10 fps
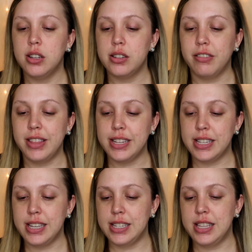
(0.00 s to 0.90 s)
So
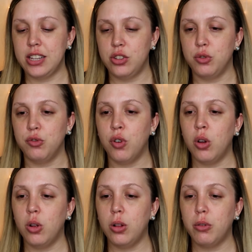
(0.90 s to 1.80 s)
this is the
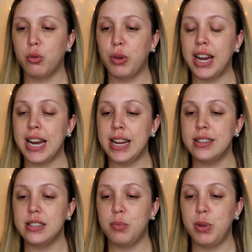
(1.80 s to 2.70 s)
Duvolle
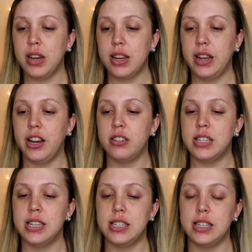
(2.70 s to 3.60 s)
Radiance Spin Care
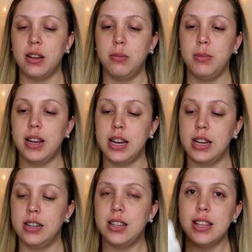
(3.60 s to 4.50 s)
System,
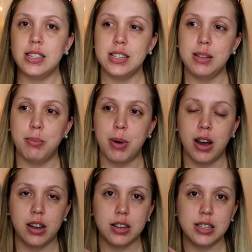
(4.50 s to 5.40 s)
and this is the
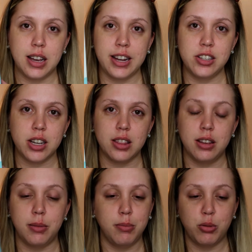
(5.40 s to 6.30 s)
box. I took
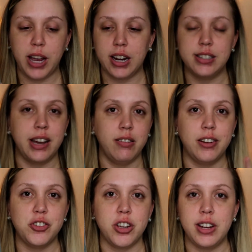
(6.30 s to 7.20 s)
the product out.
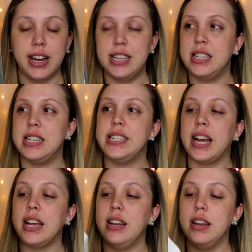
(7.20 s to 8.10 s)
I'll show you guys in a
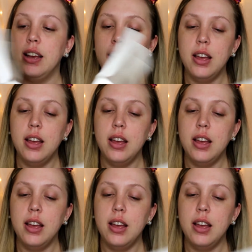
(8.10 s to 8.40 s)
second.